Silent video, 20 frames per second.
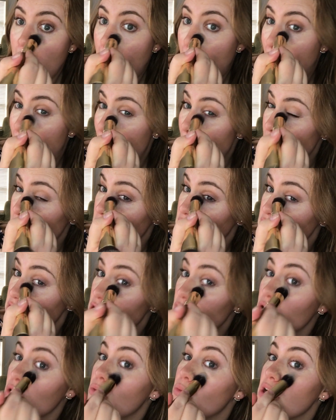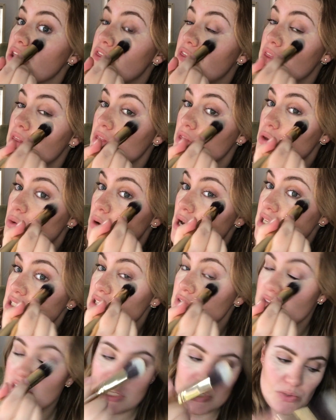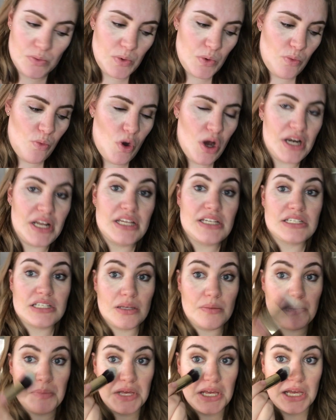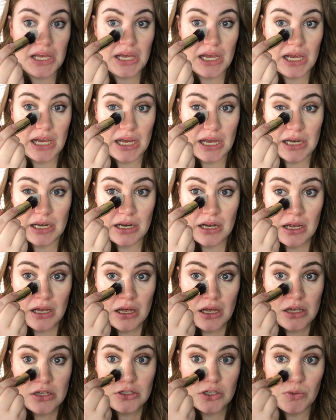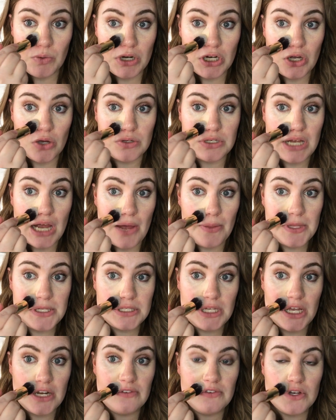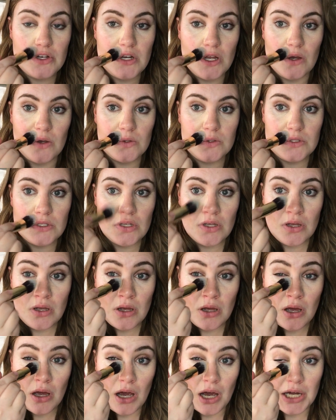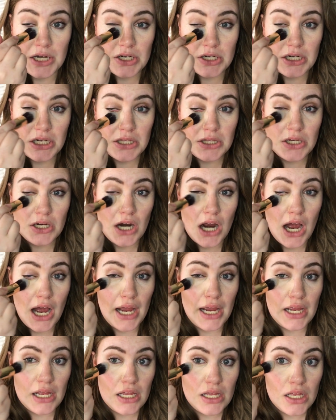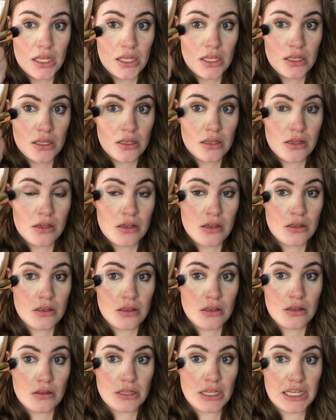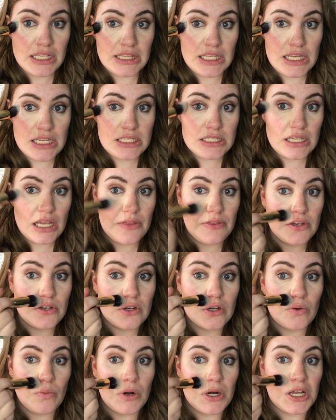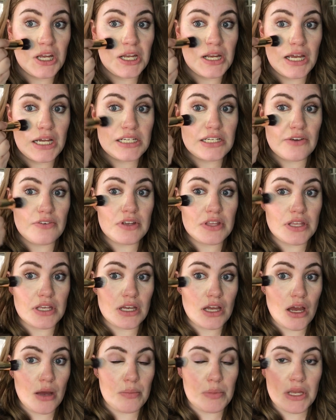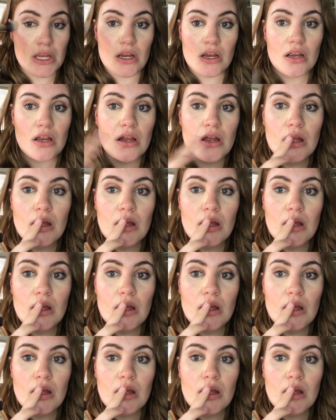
And so with the rest of this, we want it to be in, so you want to go down the side of your nose, underneath your eye, like this, and then you're going to want to connect everything up here.